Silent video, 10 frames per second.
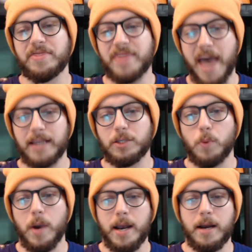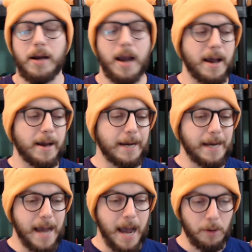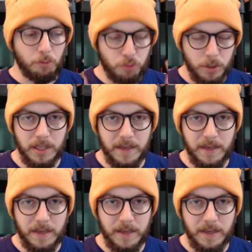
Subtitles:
That's where I really